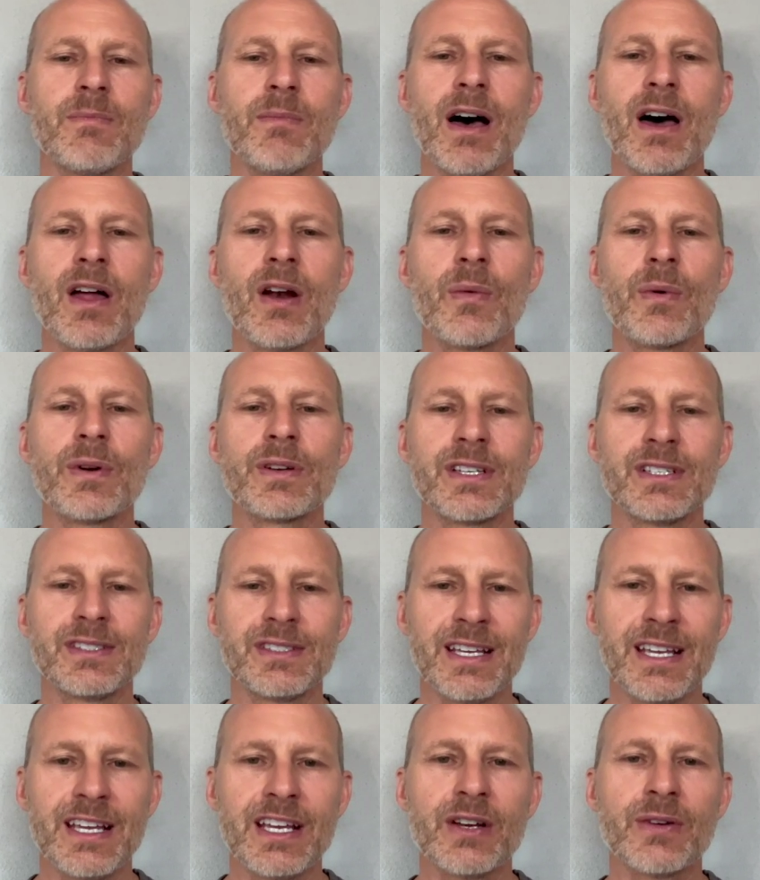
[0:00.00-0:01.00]
of the model, which
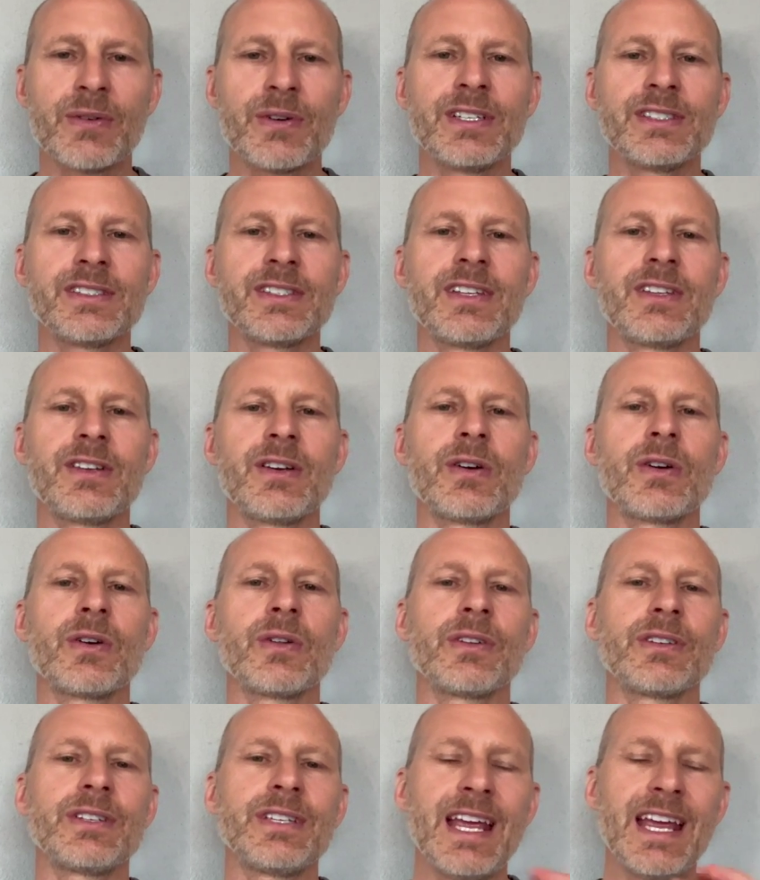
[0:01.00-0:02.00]
is increased
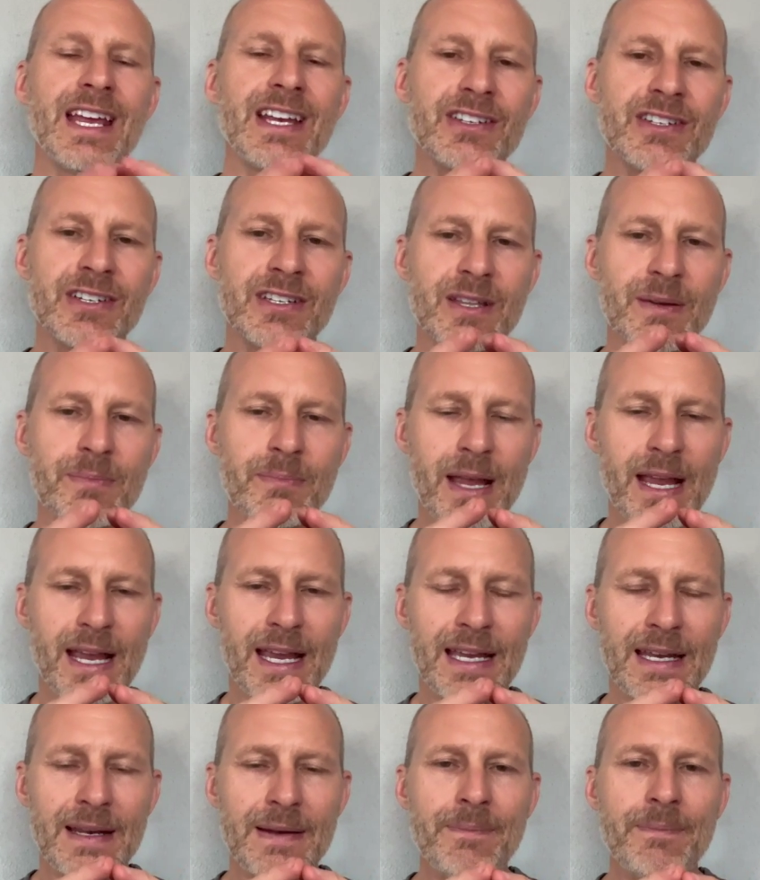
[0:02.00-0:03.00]
internal attention to
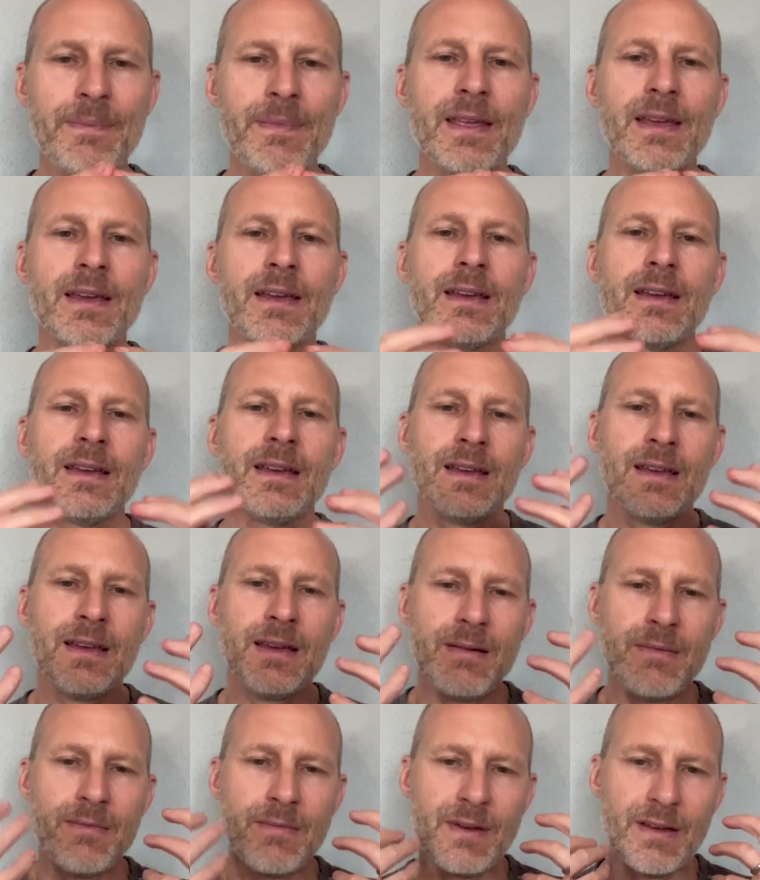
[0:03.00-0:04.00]
pain.
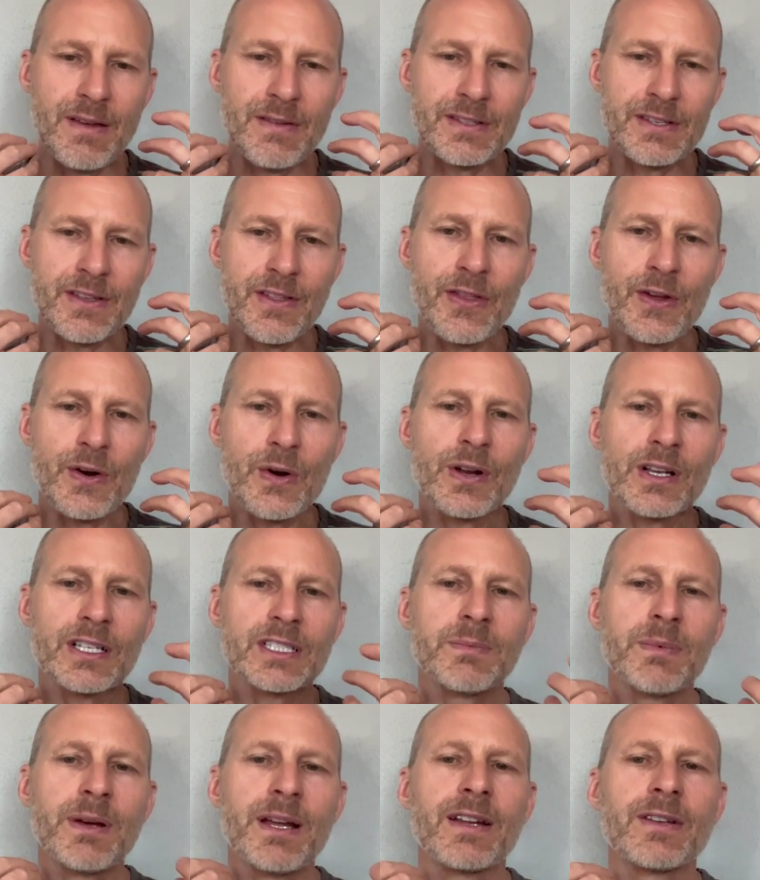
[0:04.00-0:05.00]
It's the third
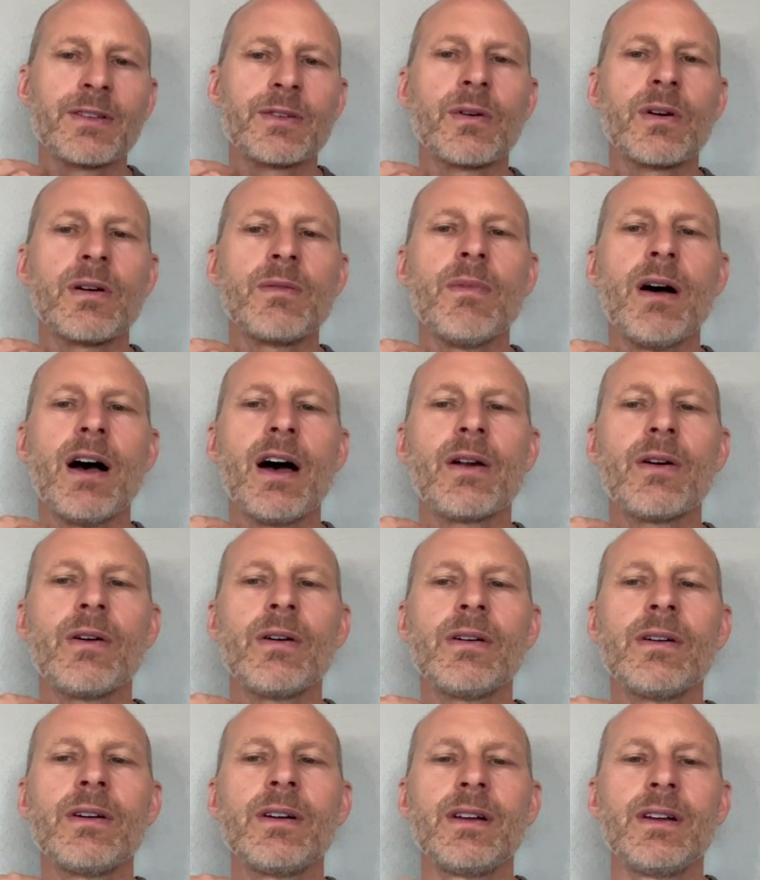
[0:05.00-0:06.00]
explanatory
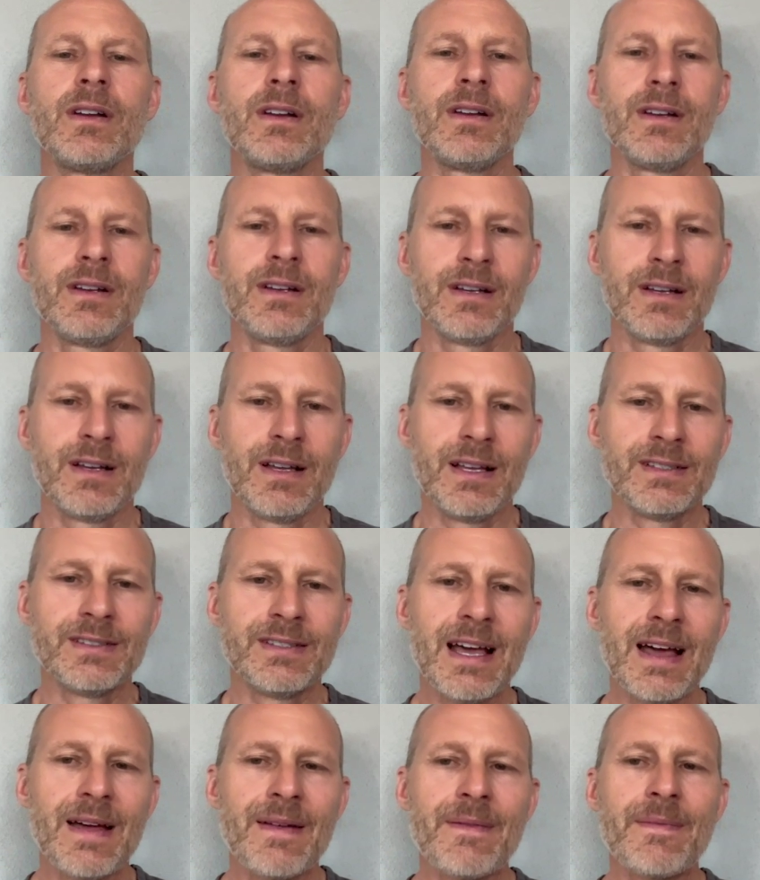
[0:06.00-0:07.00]
model, is
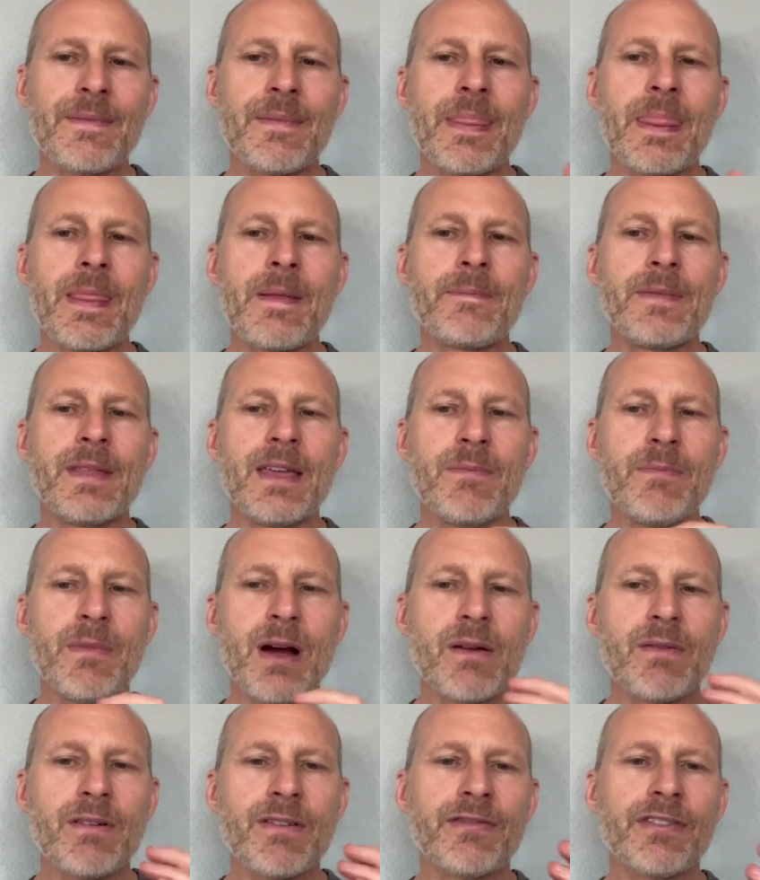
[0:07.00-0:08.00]
that it
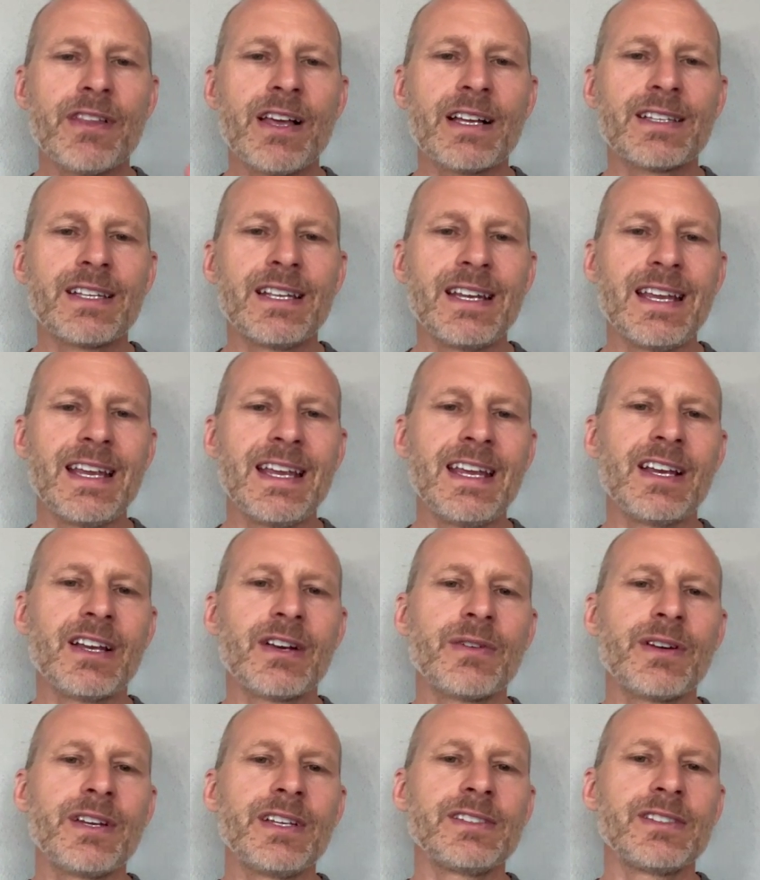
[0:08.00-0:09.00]
might reflect an
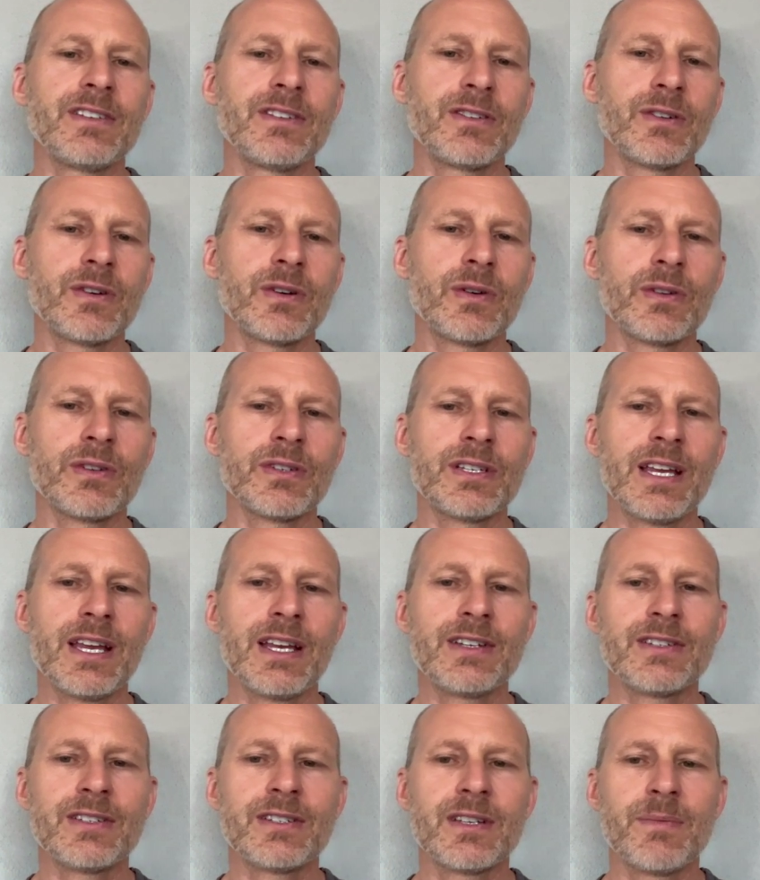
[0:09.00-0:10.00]
increased internal
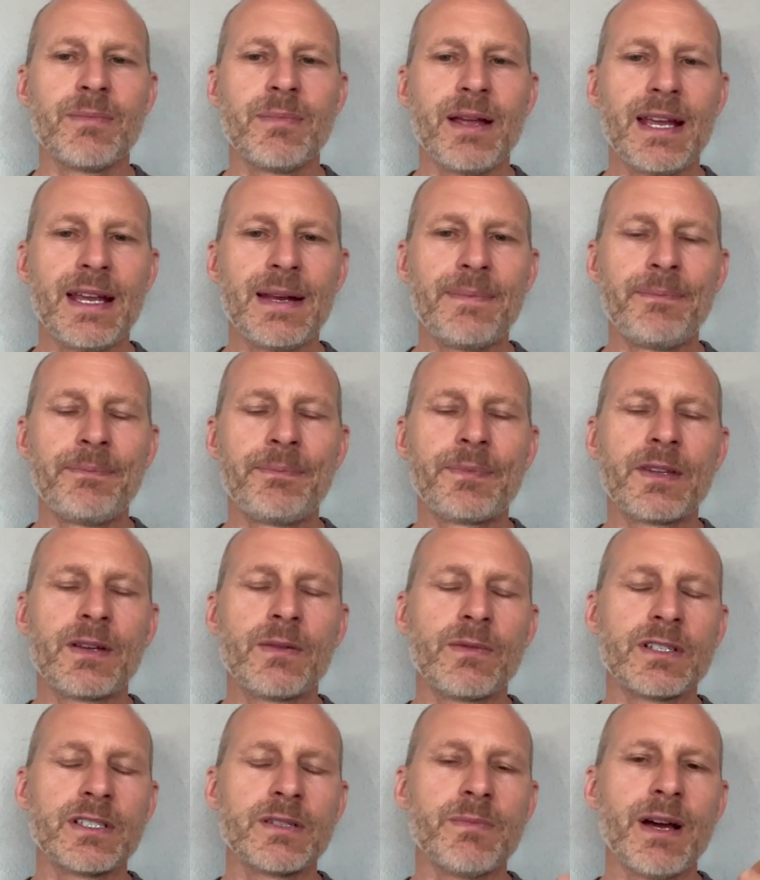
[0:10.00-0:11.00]
attention to pain,
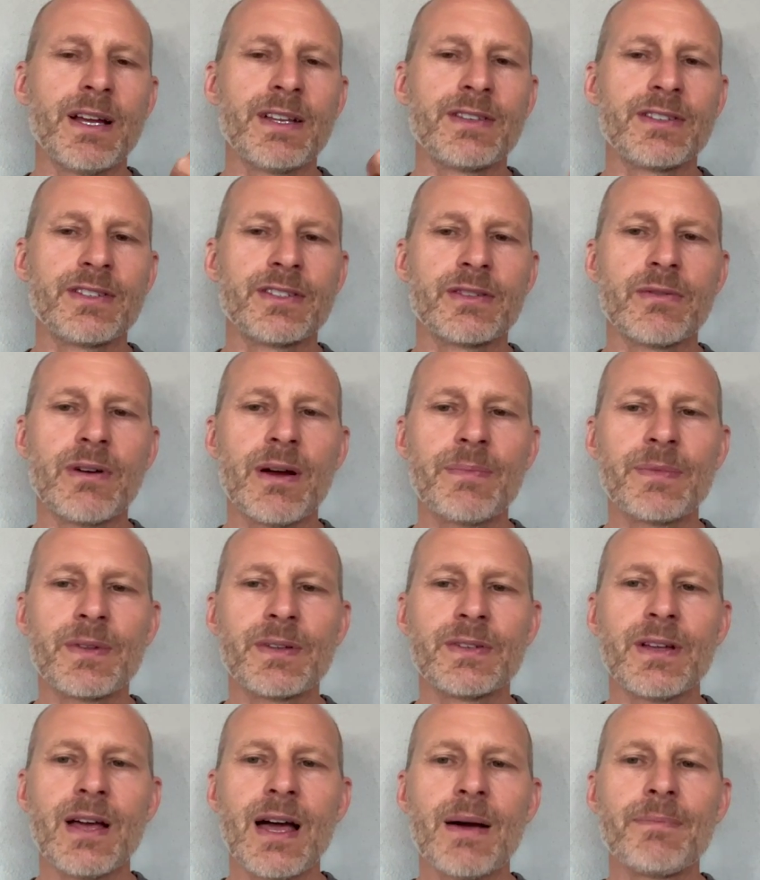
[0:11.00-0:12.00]
which might disrupt
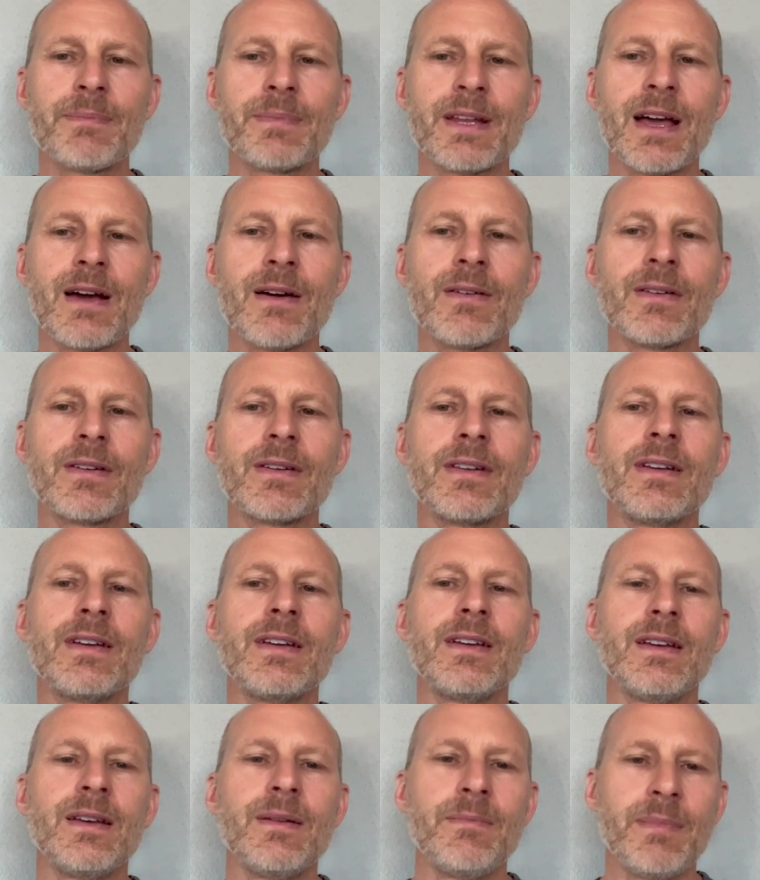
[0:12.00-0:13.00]
the top down